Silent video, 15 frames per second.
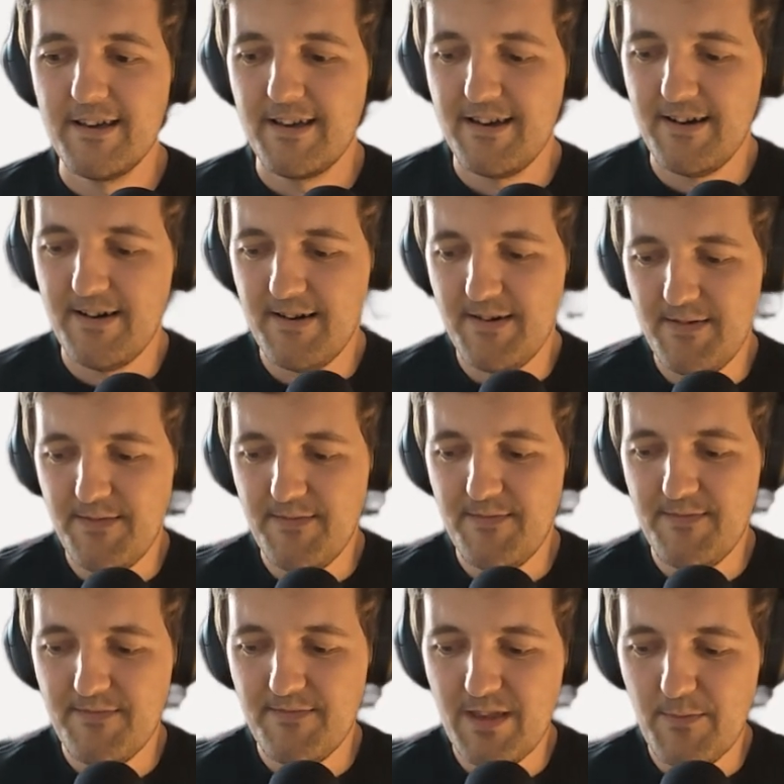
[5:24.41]

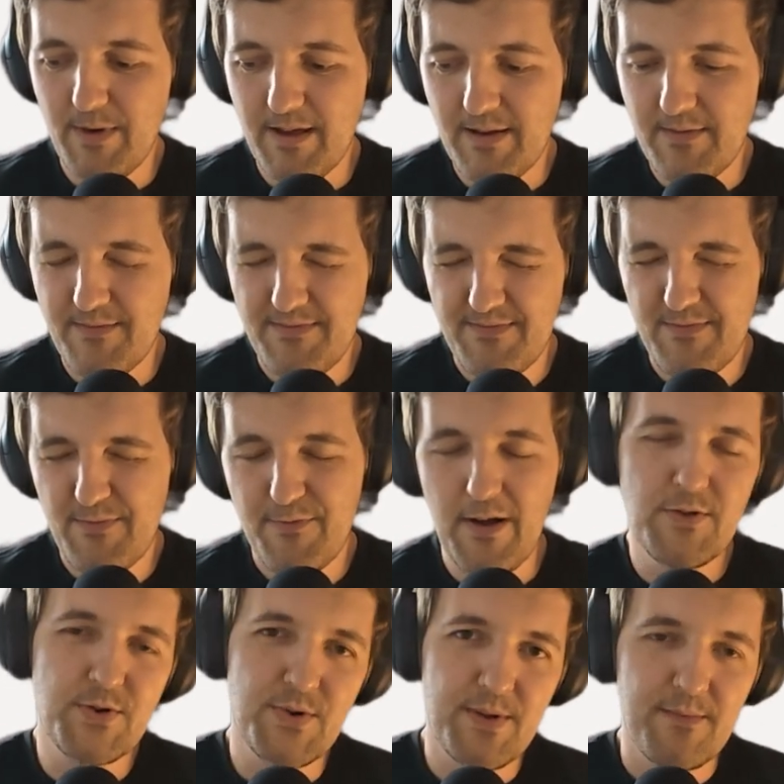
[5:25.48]
the main
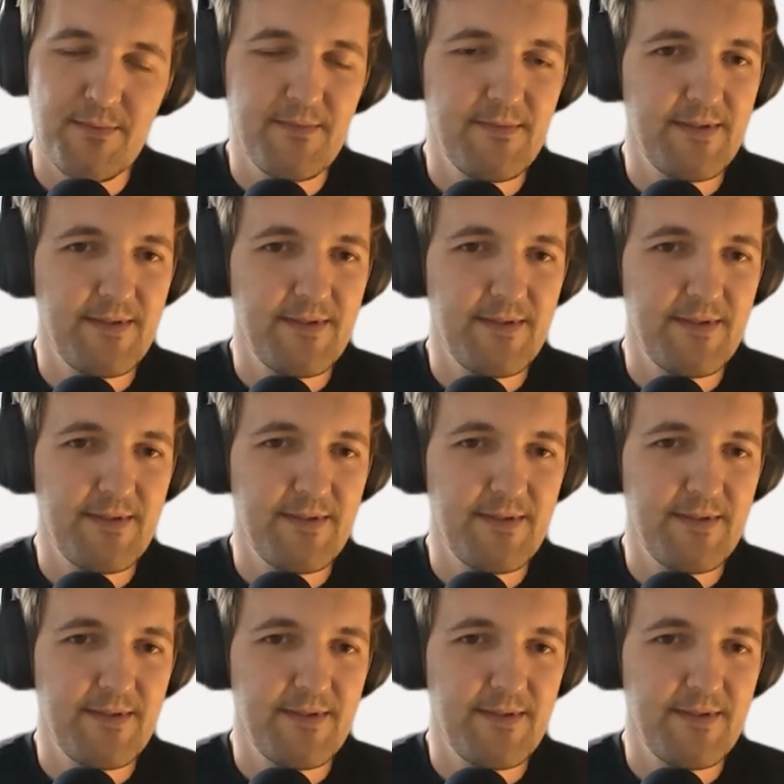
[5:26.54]
foundry.